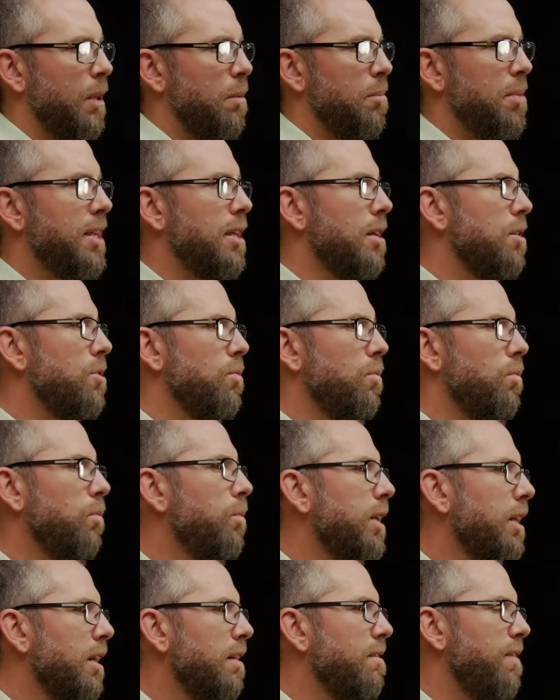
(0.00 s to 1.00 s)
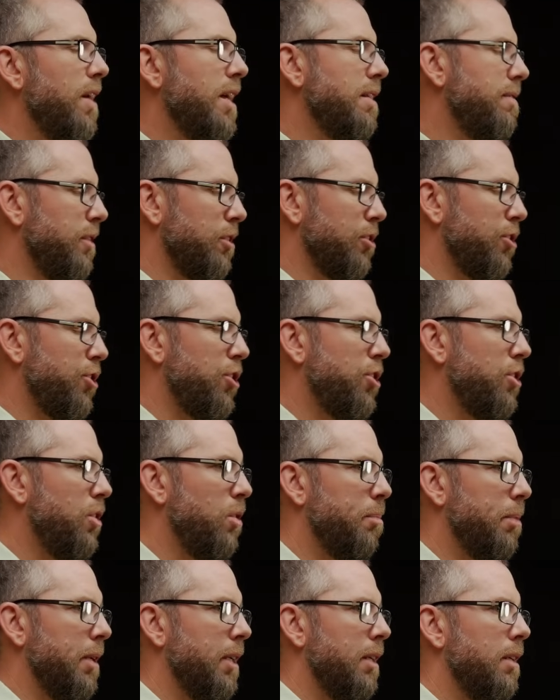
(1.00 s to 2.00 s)
Because we unfaithful are
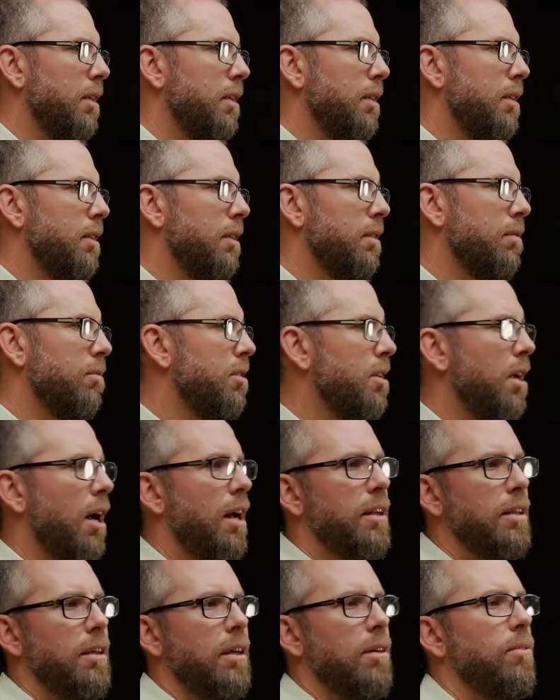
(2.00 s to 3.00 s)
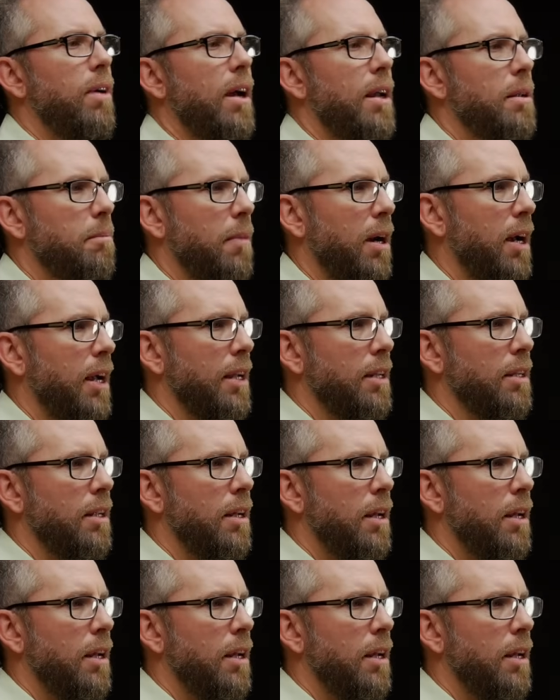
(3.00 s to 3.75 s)
stupid. We're not in our right mind.